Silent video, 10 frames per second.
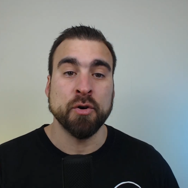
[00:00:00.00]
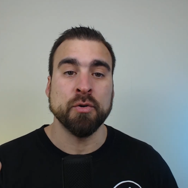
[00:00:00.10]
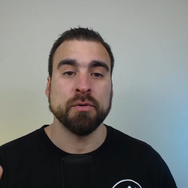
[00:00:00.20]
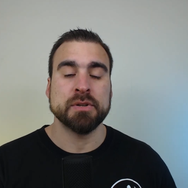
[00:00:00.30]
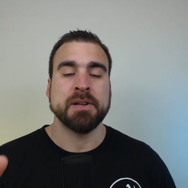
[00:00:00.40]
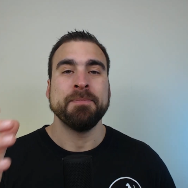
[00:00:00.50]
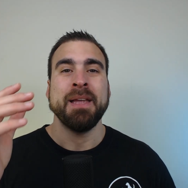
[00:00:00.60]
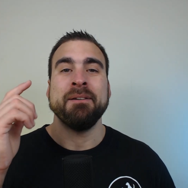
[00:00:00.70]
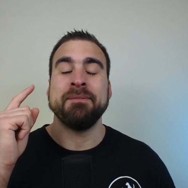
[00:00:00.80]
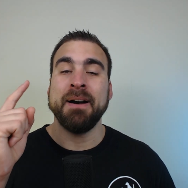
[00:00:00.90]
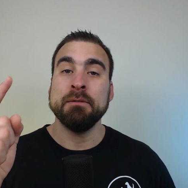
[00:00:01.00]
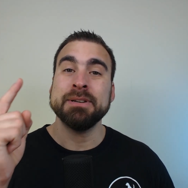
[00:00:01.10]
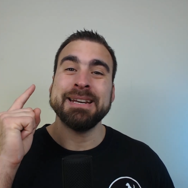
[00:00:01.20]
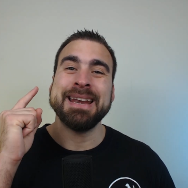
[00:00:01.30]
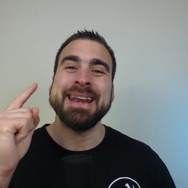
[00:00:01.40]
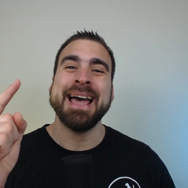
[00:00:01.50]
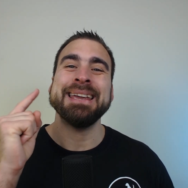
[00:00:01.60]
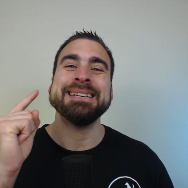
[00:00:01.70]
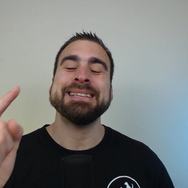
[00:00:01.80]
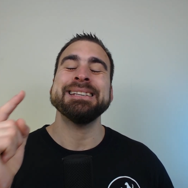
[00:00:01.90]
goals. Founded in
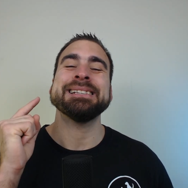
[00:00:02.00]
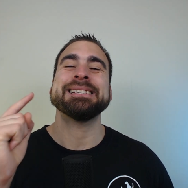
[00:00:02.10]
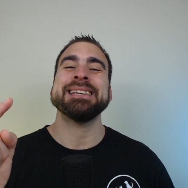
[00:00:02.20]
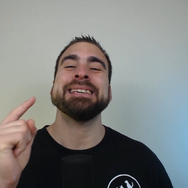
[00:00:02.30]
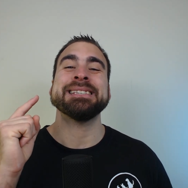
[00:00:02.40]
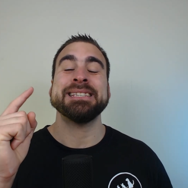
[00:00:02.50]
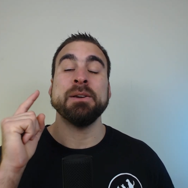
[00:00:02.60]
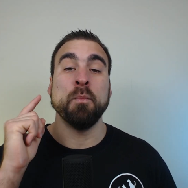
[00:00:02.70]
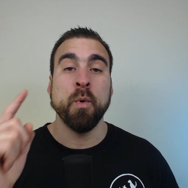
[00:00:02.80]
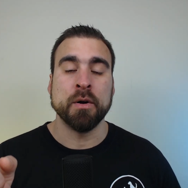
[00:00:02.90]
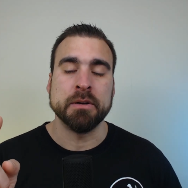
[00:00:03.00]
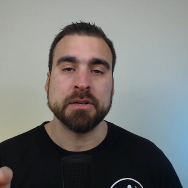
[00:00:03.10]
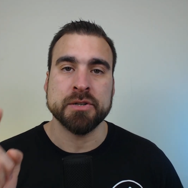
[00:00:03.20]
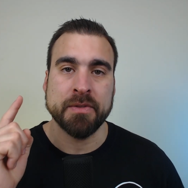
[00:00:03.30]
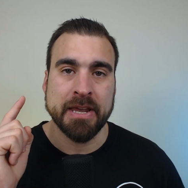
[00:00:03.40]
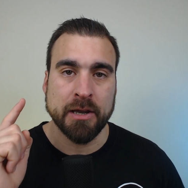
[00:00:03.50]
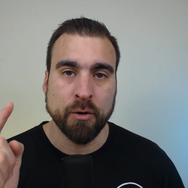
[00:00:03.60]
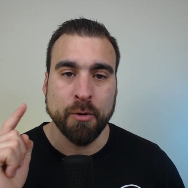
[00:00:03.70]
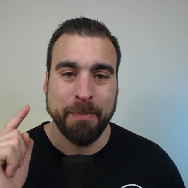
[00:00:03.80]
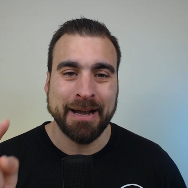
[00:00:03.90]
1961, so they
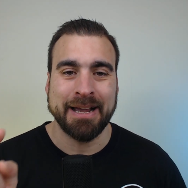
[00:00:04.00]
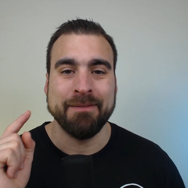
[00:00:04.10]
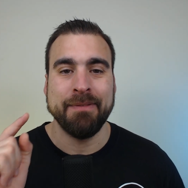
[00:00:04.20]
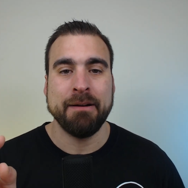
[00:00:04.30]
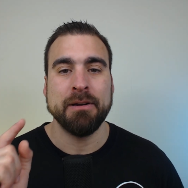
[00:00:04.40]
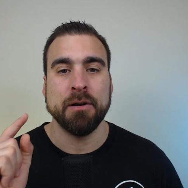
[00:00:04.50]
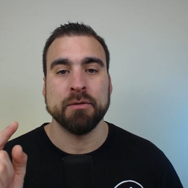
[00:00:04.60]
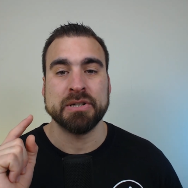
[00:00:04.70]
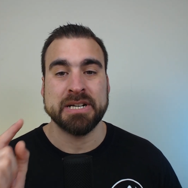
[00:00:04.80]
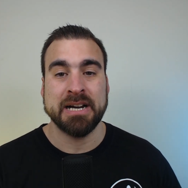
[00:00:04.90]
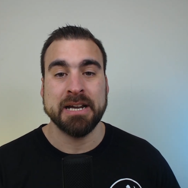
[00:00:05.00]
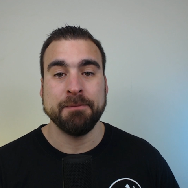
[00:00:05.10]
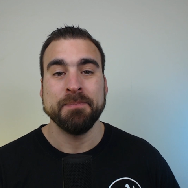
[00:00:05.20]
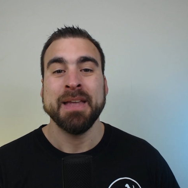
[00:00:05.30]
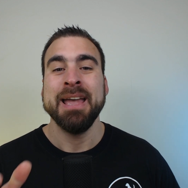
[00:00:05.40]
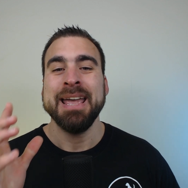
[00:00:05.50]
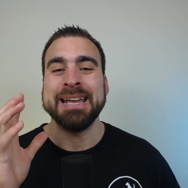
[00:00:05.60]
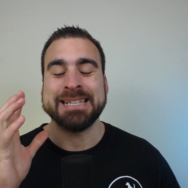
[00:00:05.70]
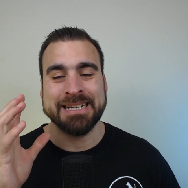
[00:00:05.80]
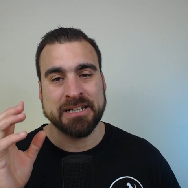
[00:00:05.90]
go back a very long time.
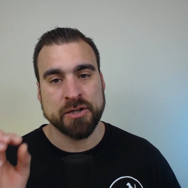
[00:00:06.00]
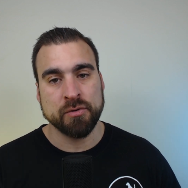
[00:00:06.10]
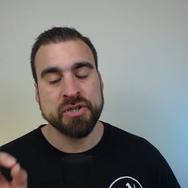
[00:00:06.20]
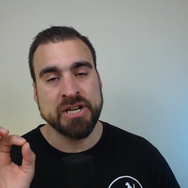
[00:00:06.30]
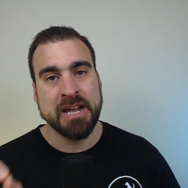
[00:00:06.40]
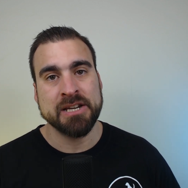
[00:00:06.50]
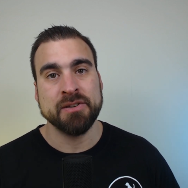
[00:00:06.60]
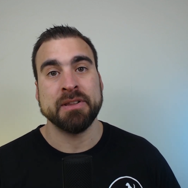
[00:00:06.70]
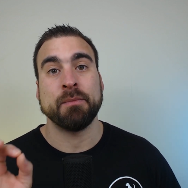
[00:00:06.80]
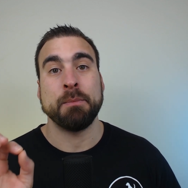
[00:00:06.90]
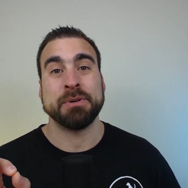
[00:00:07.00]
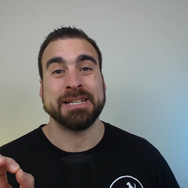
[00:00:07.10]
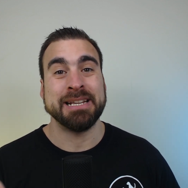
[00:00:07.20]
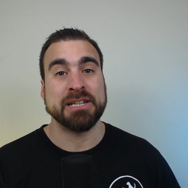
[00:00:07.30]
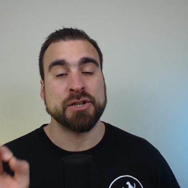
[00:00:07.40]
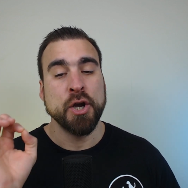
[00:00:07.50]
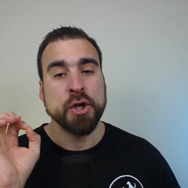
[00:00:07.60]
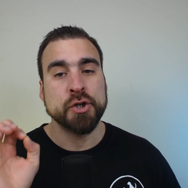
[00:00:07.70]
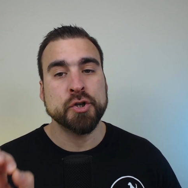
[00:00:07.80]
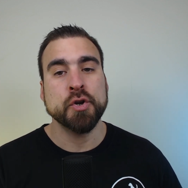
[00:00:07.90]
It's an association that represents
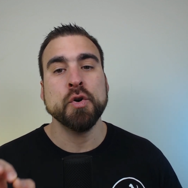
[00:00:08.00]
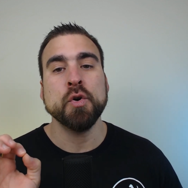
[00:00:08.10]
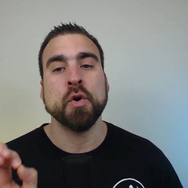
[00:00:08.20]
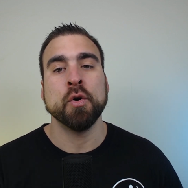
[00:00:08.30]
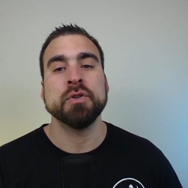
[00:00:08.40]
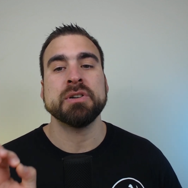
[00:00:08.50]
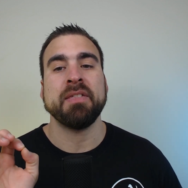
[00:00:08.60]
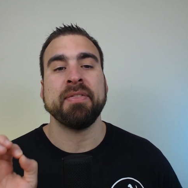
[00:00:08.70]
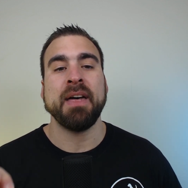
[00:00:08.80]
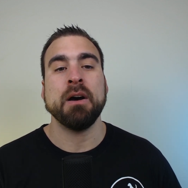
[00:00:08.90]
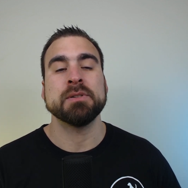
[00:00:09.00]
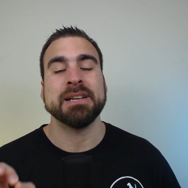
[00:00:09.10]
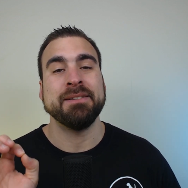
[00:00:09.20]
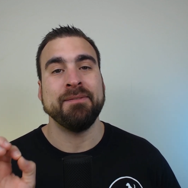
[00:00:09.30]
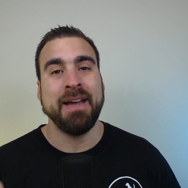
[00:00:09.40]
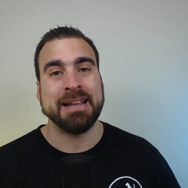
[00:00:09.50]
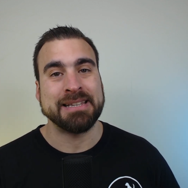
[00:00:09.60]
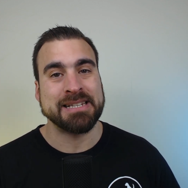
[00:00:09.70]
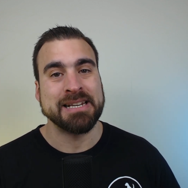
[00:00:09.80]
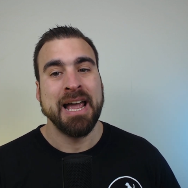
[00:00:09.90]
200,000
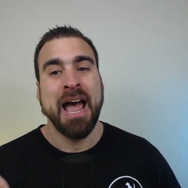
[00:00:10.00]
vets